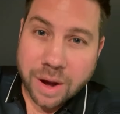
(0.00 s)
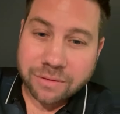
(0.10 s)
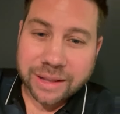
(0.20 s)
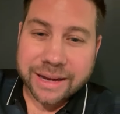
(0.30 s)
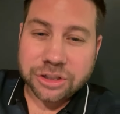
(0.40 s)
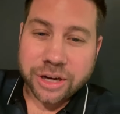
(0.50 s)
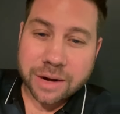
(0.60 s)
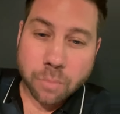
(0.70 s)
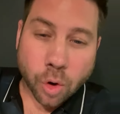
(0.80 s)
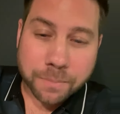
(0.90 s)

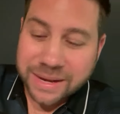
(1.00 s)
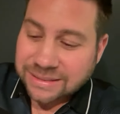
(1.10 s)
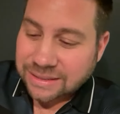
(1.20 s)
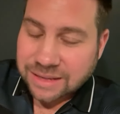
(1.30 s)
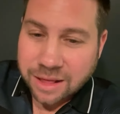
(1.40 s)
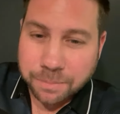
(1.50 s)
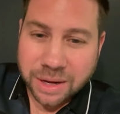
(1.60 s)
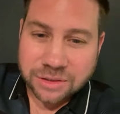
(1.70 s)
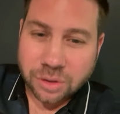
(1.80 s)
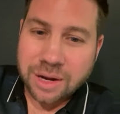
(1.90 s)
revelation and more pieces of the
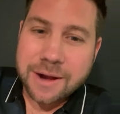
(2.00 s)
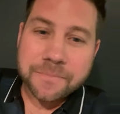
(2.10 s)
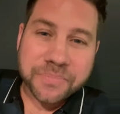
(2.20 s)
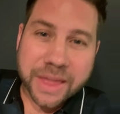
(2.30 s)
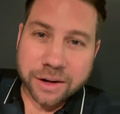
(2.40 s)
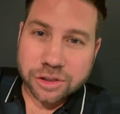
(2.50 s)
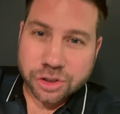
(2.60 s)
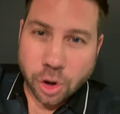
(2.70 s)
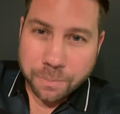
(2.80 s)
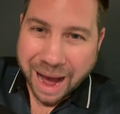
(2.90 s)
puzzle that are
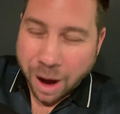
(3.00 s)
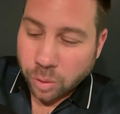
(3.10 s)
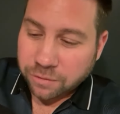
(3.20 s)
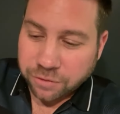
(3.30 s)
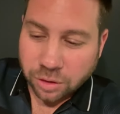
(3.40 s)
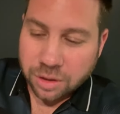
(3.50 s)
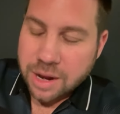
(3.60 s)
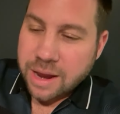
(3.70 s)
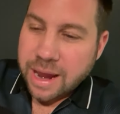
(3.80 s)
so powerful